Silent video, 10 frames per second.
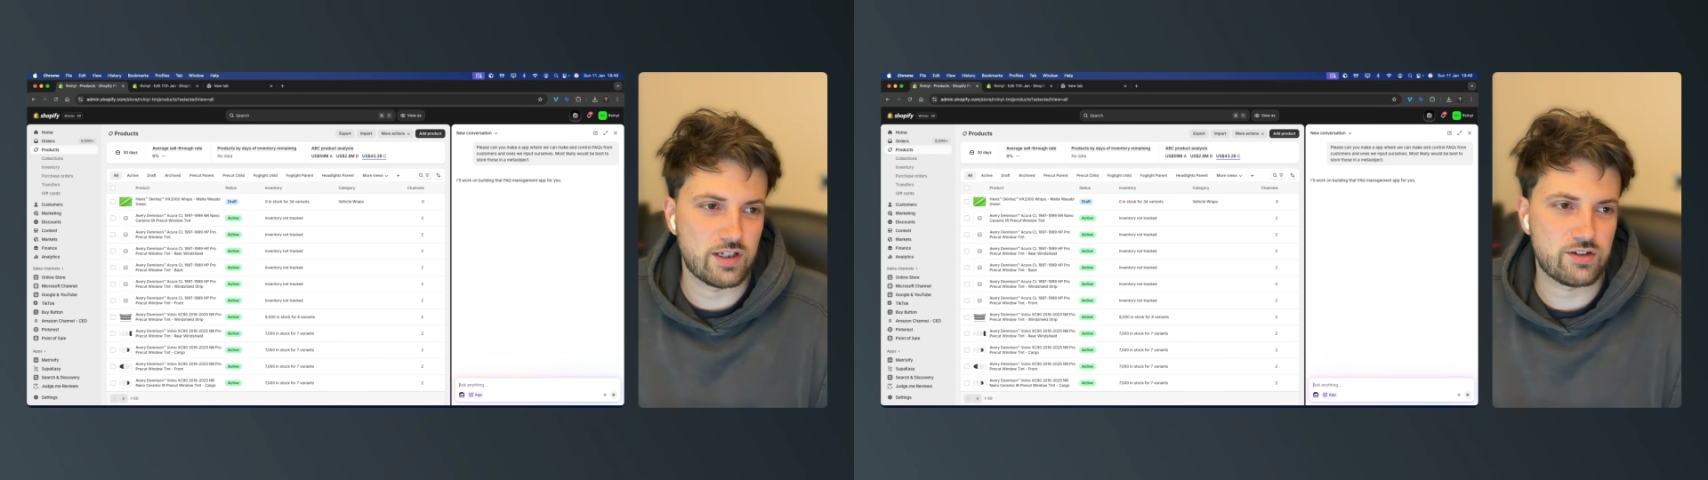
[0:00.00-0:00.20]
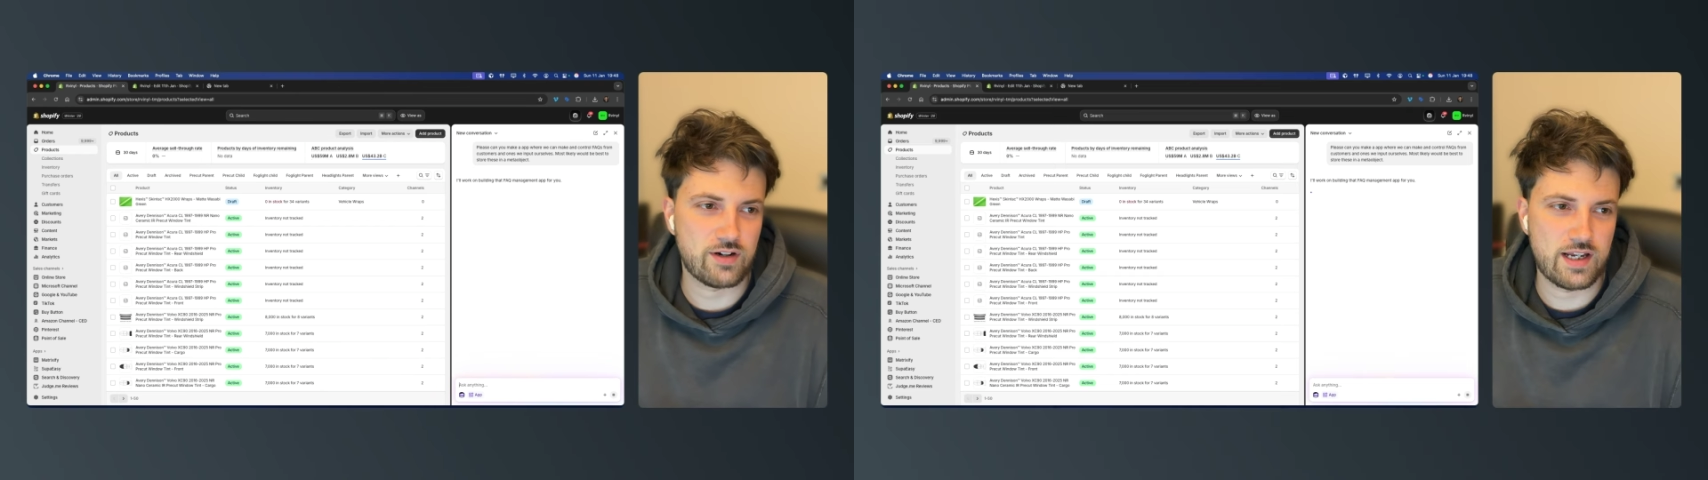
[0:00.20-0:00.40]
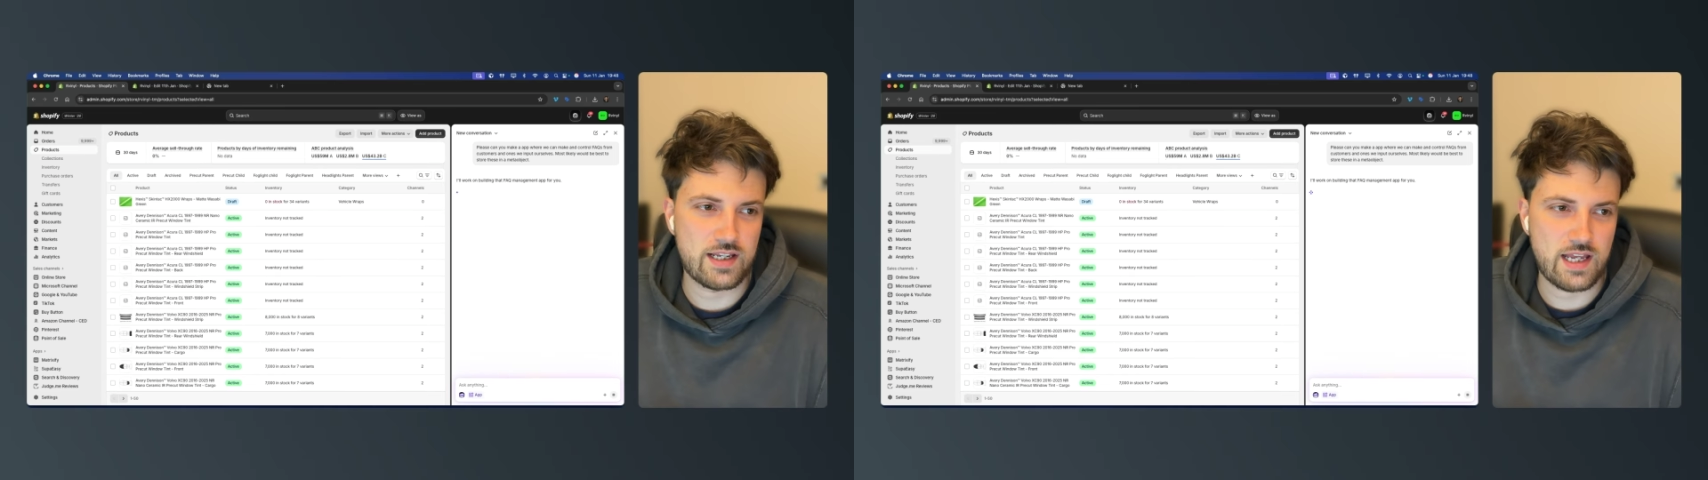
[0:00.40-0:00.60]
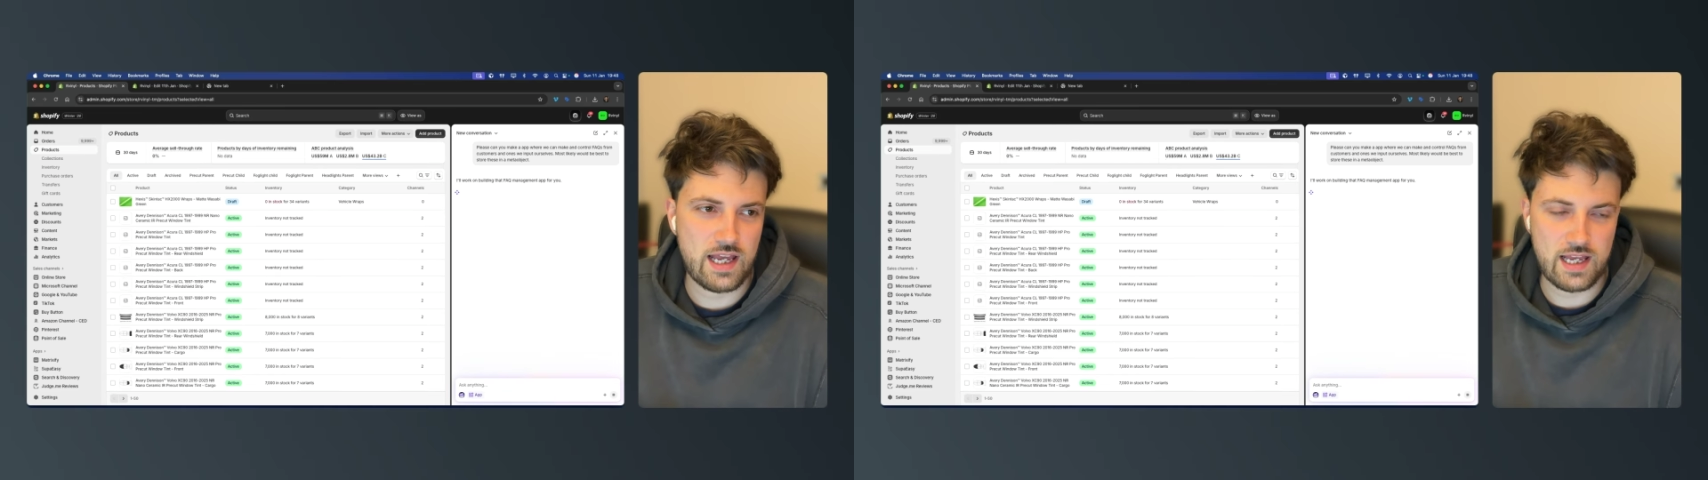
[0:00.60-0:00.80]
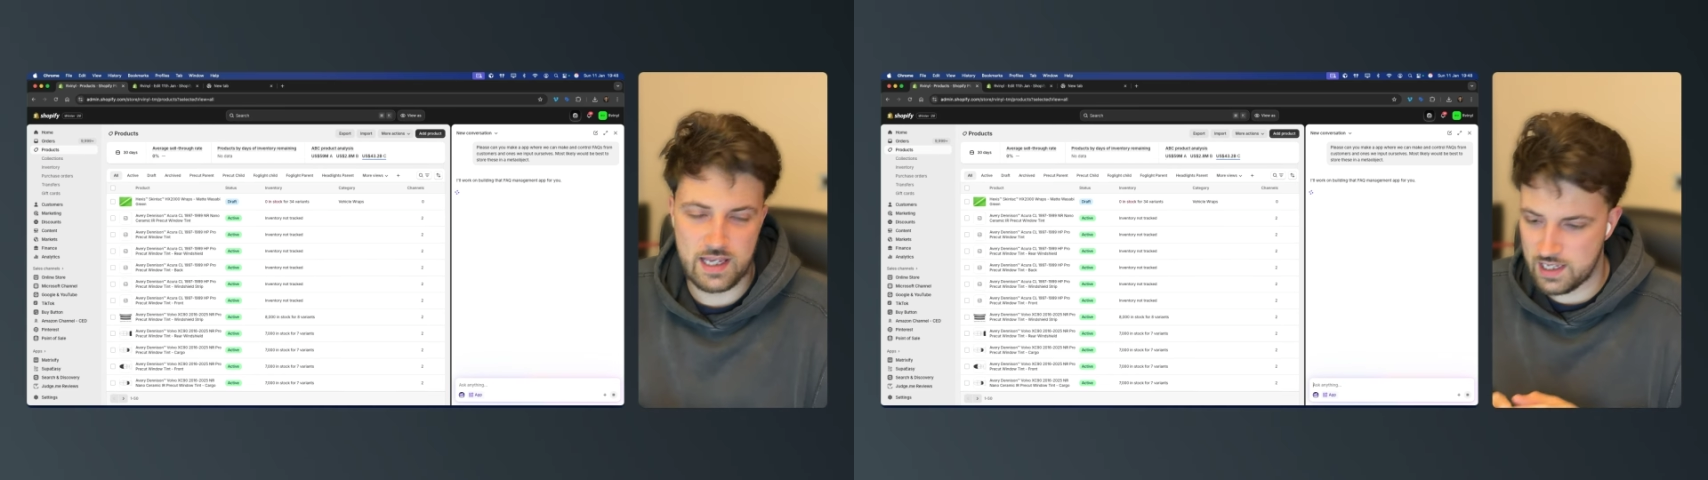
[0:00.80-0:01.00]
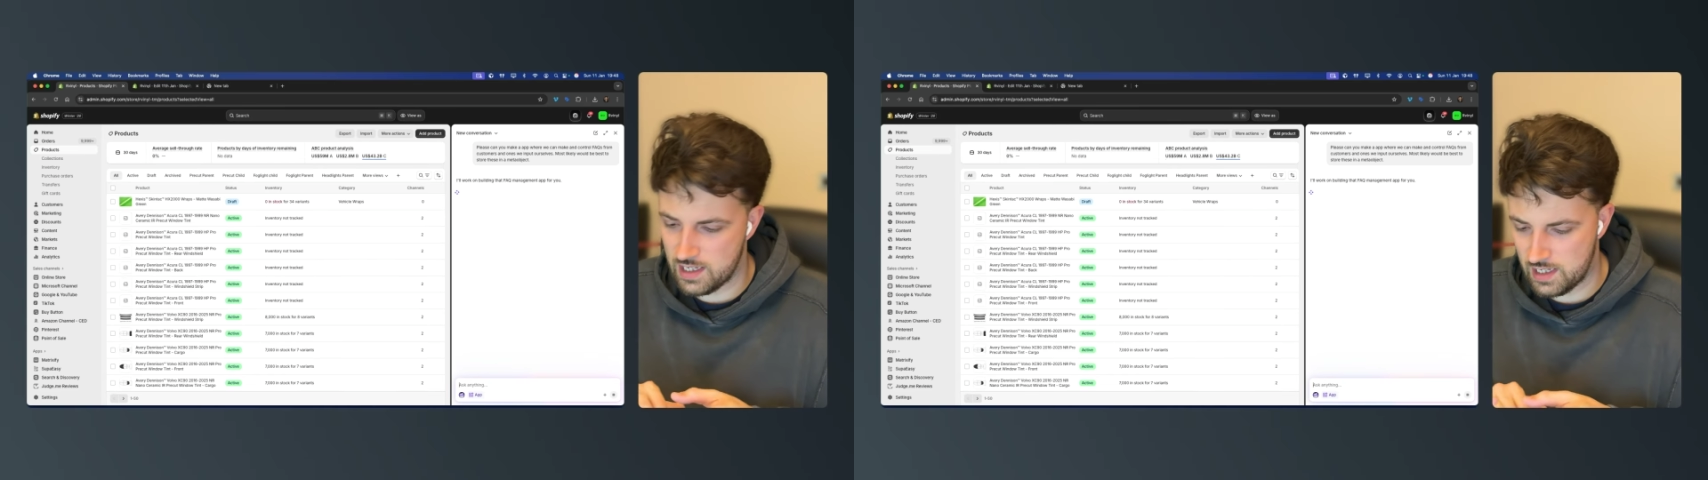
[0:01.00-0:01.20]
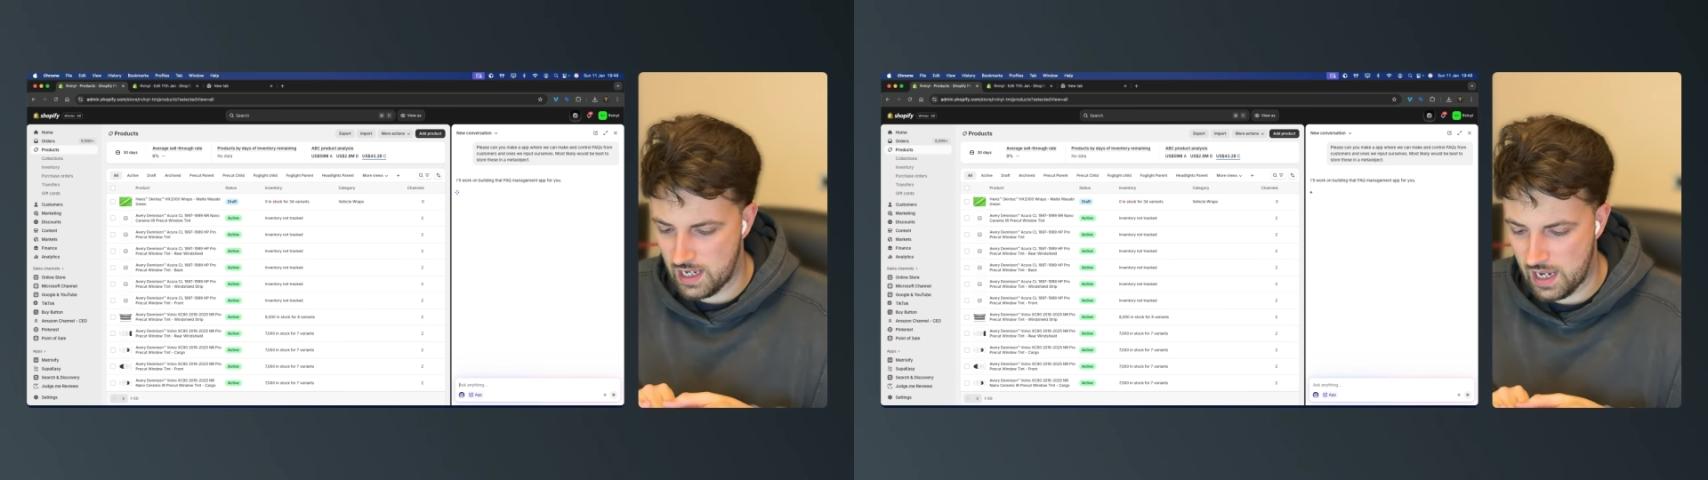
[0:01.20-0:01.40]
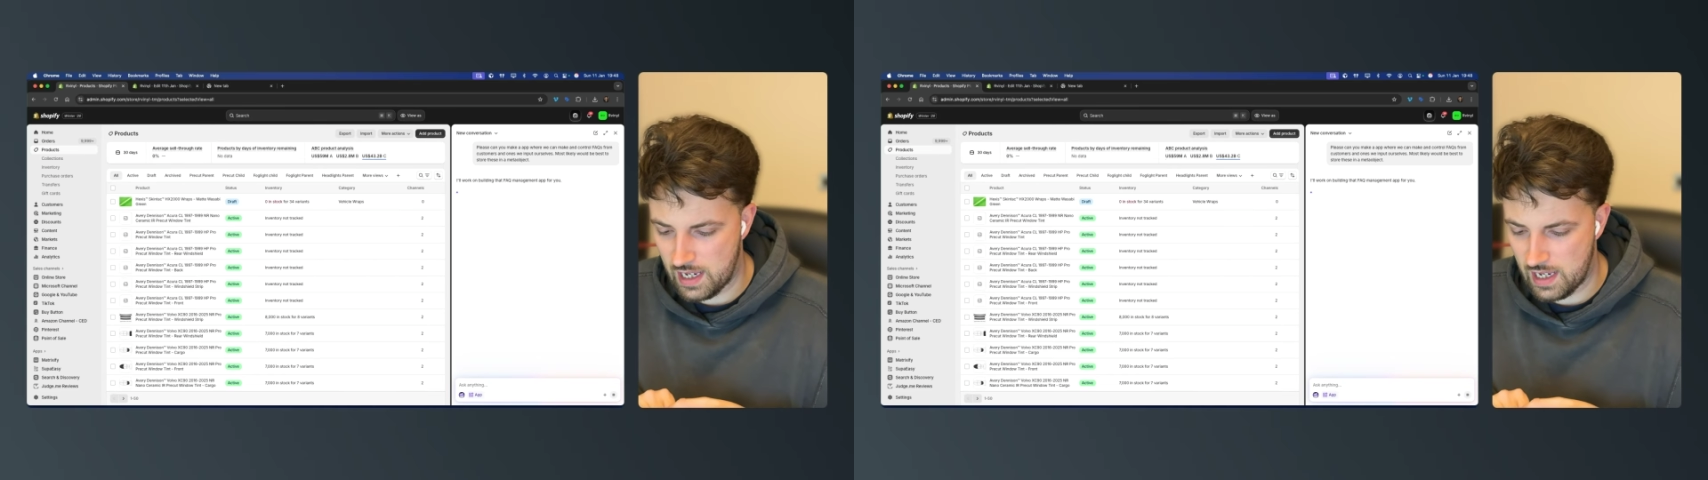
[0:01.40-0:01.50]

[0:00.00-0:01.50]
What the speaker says: and create a